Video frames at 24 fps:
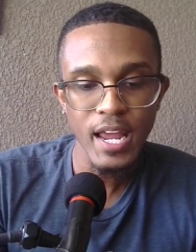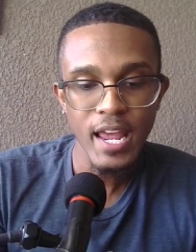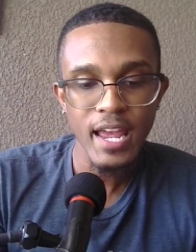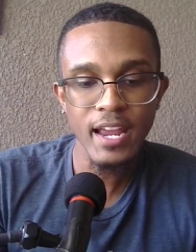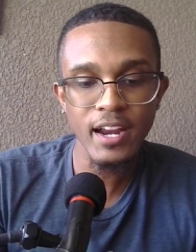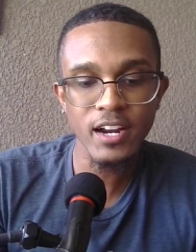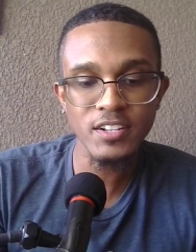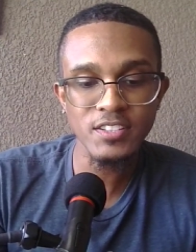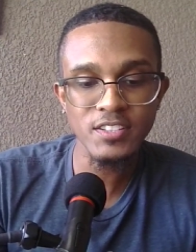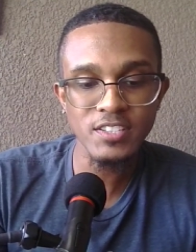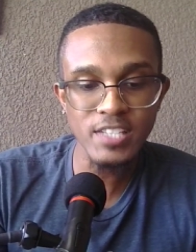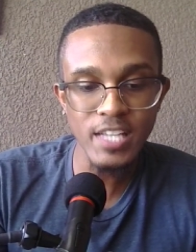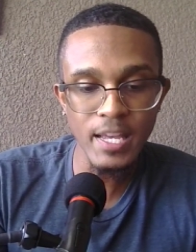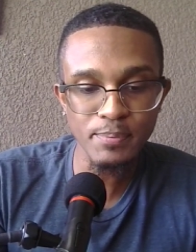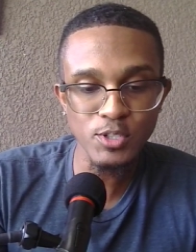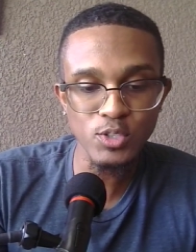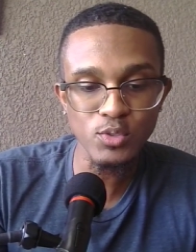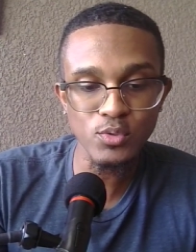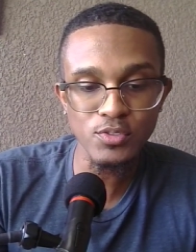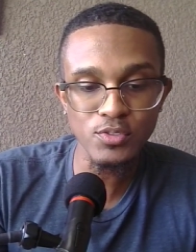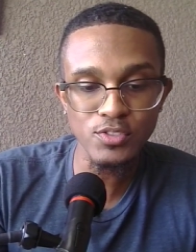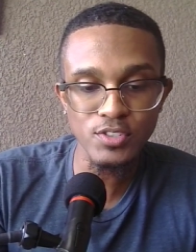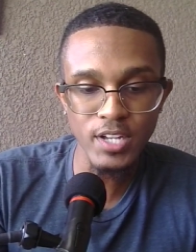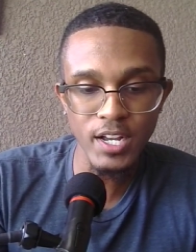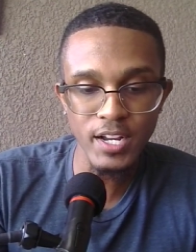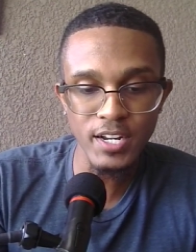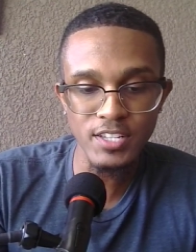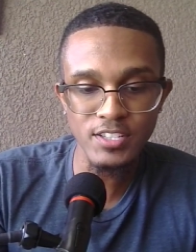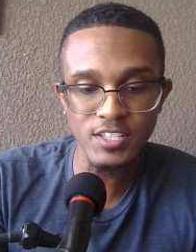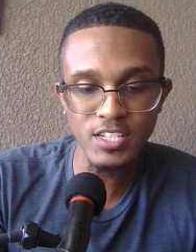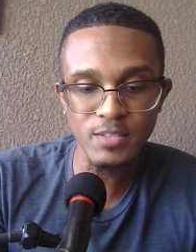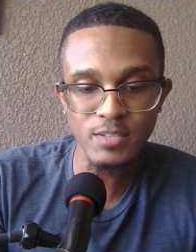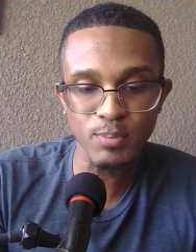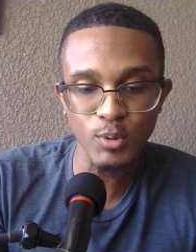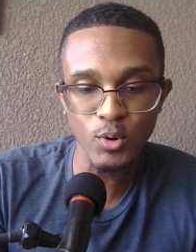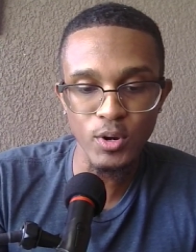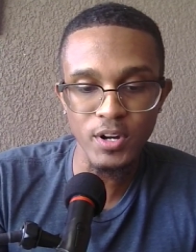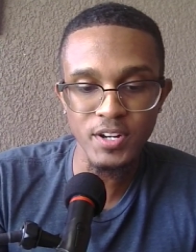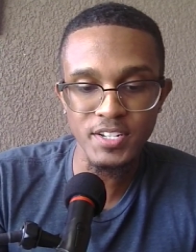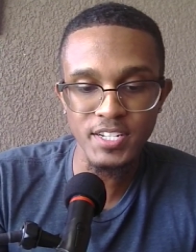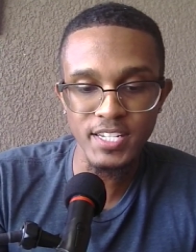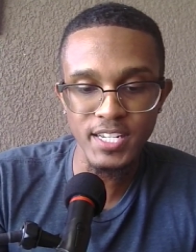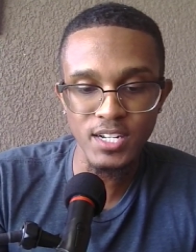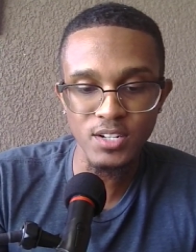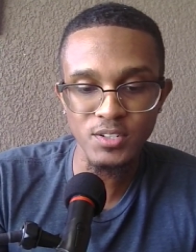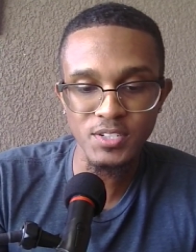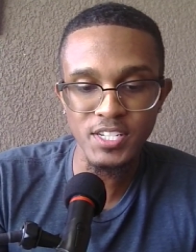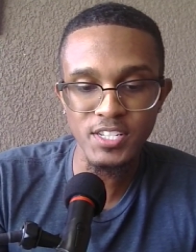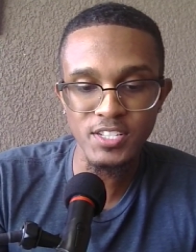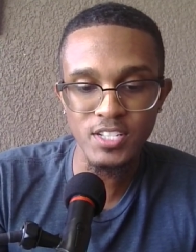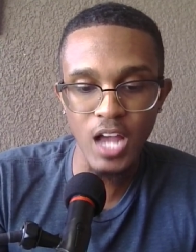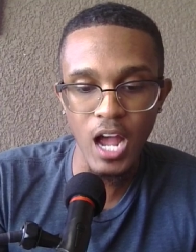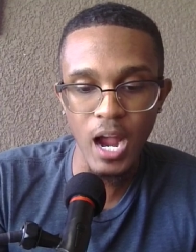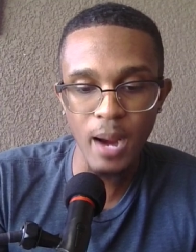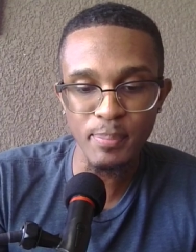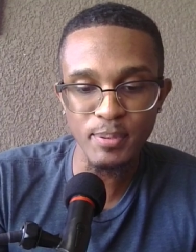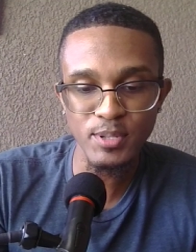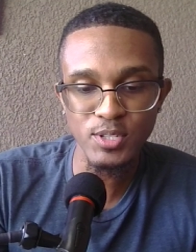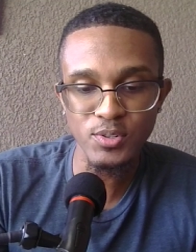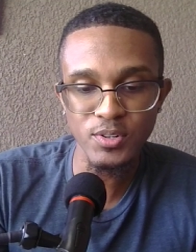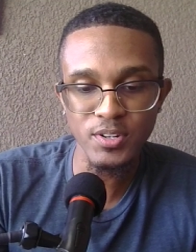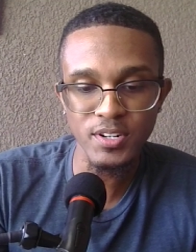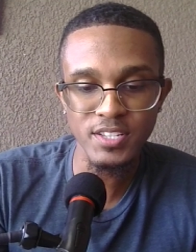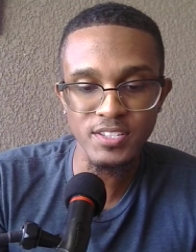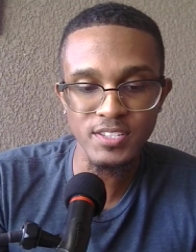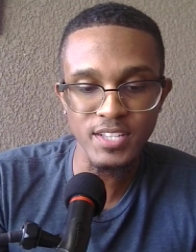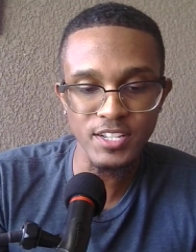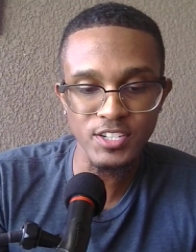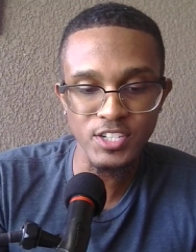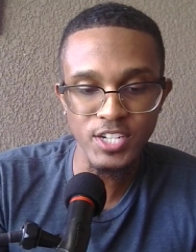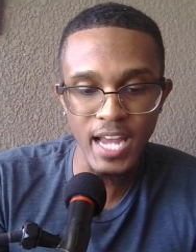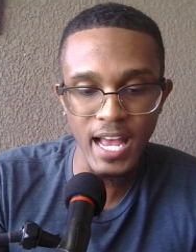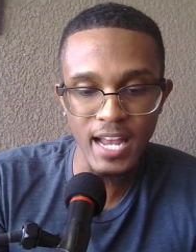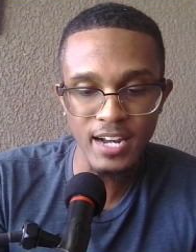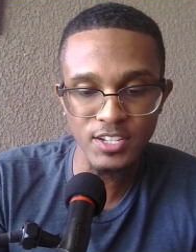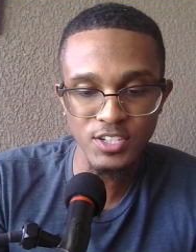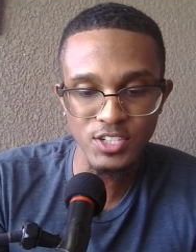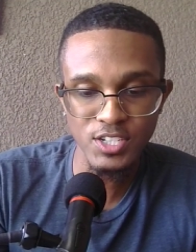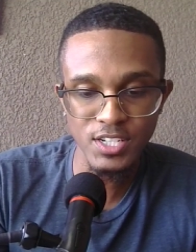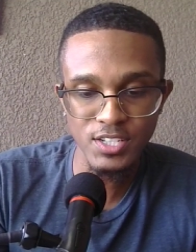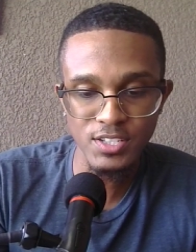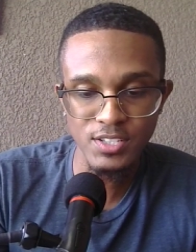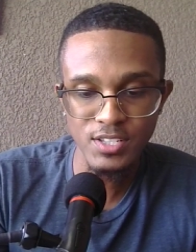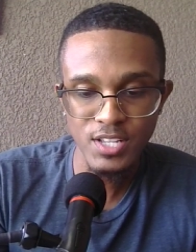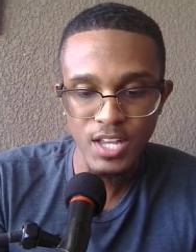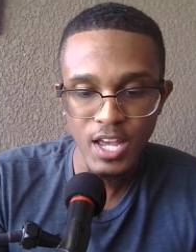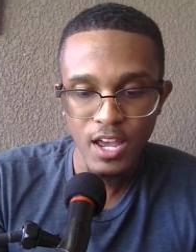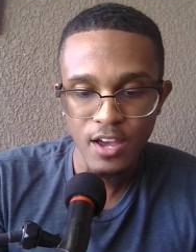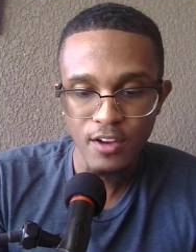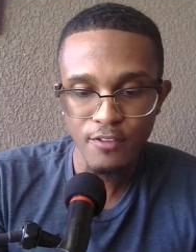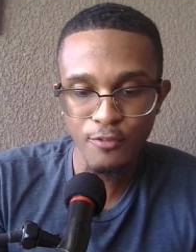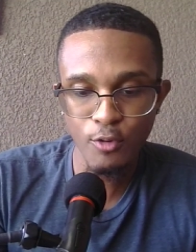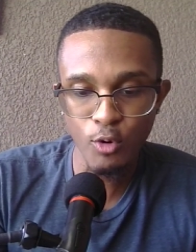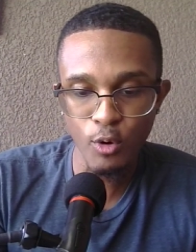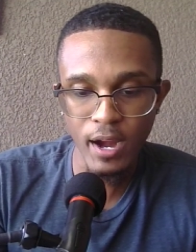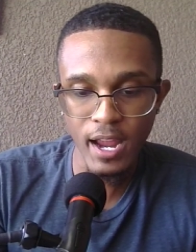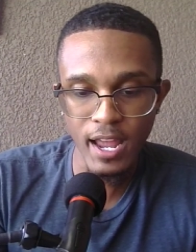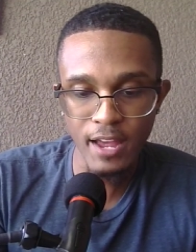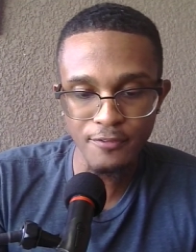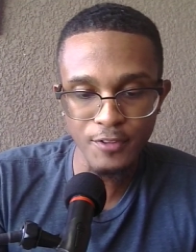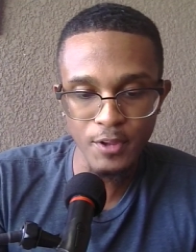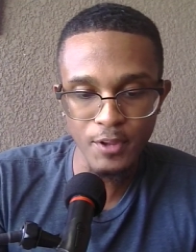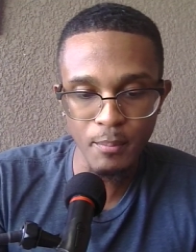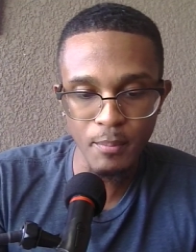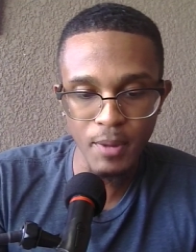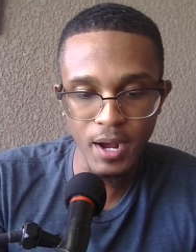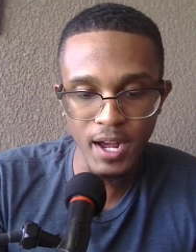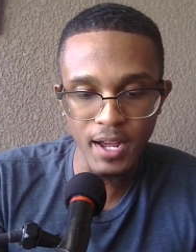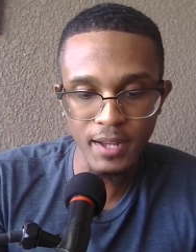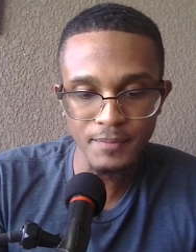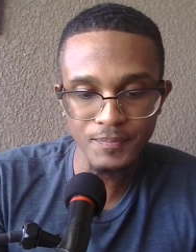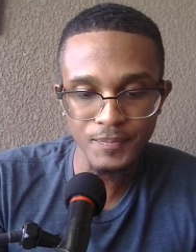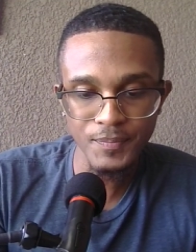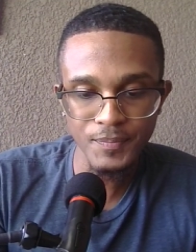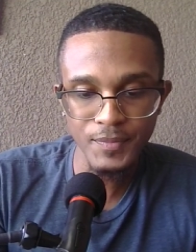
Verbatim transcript: and conceptual studies exploring DLT's opportunities and challenges for FMI.